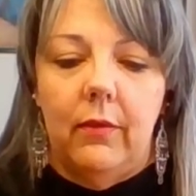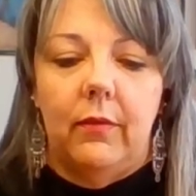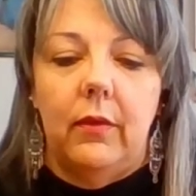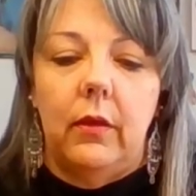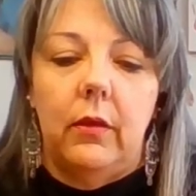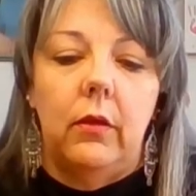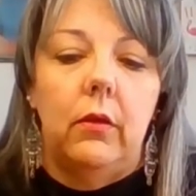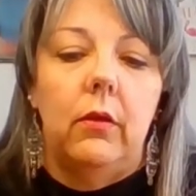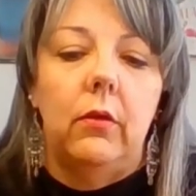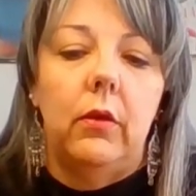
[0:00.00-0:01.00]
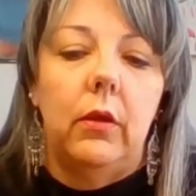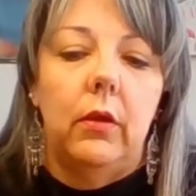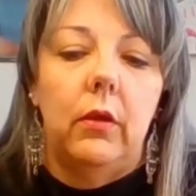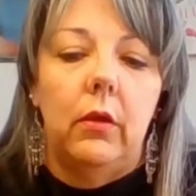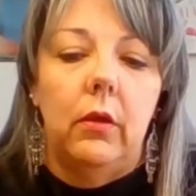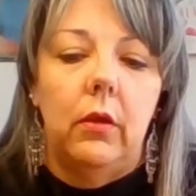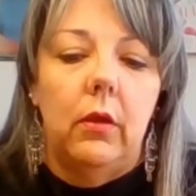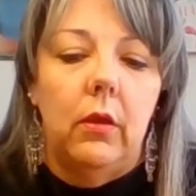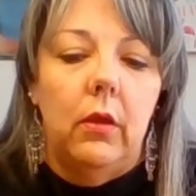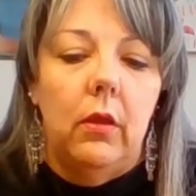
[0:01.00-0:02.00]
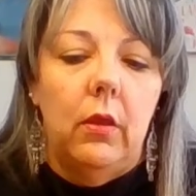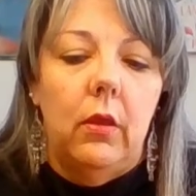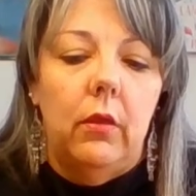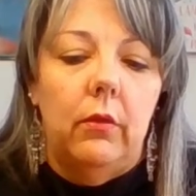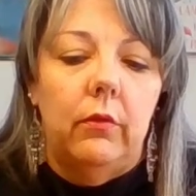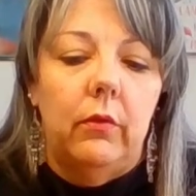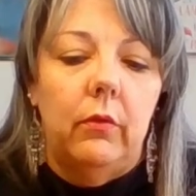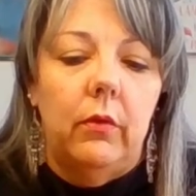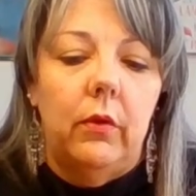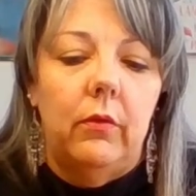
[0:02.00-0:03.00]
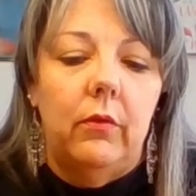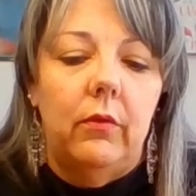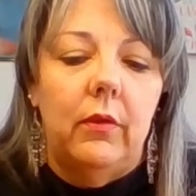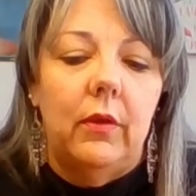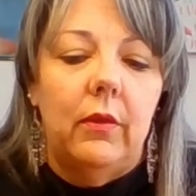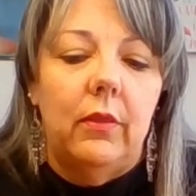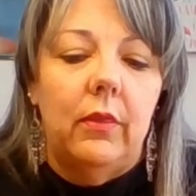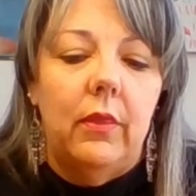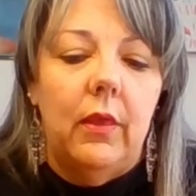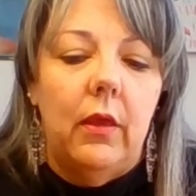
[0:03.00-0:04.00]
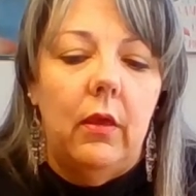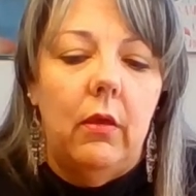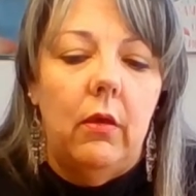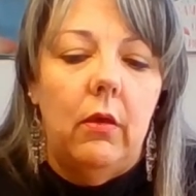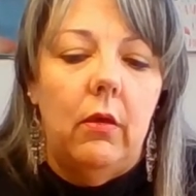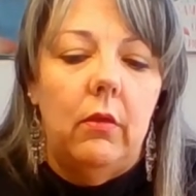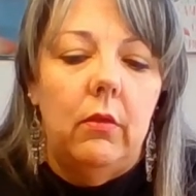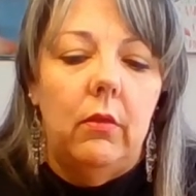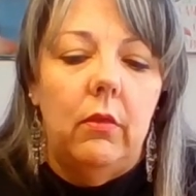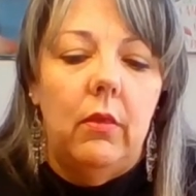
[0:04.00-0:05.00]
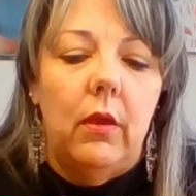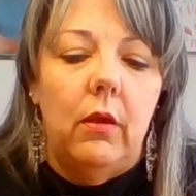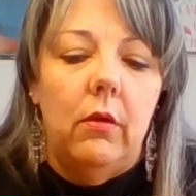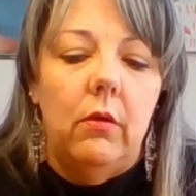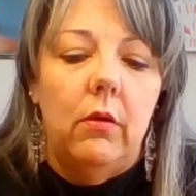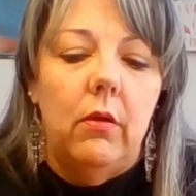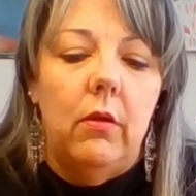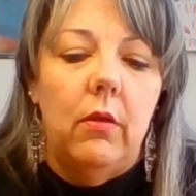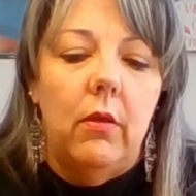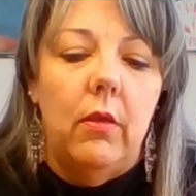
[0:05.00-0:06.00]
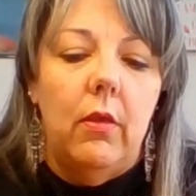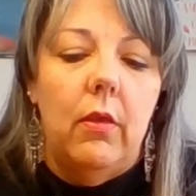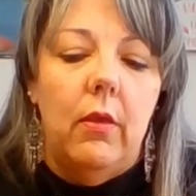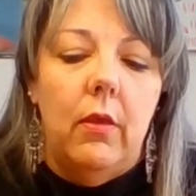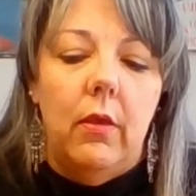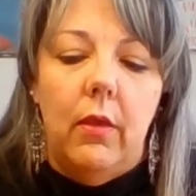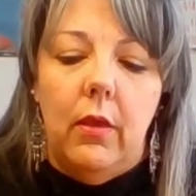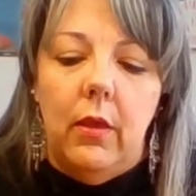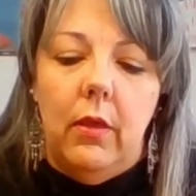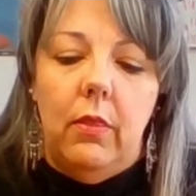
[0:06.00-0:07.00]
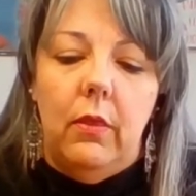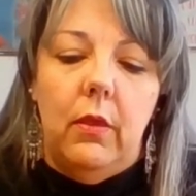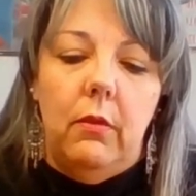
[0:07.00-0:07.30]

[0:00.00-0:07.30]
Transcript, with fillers: This side. Okay. So we're going to stick that on there. And